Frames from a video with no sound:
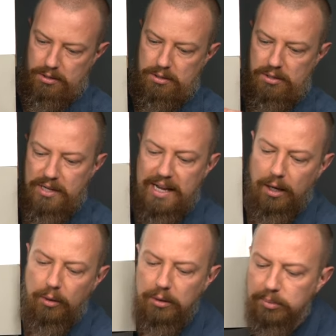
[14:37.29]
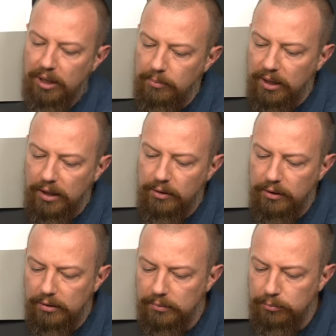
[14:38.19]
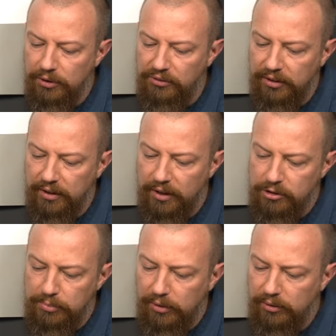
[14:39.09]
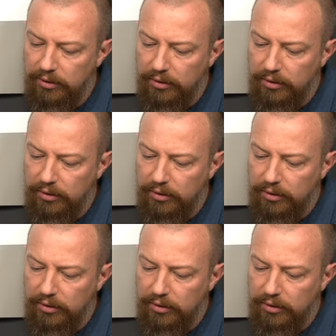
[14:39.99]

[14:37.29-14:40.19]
So now, bring up my other preset that I just built.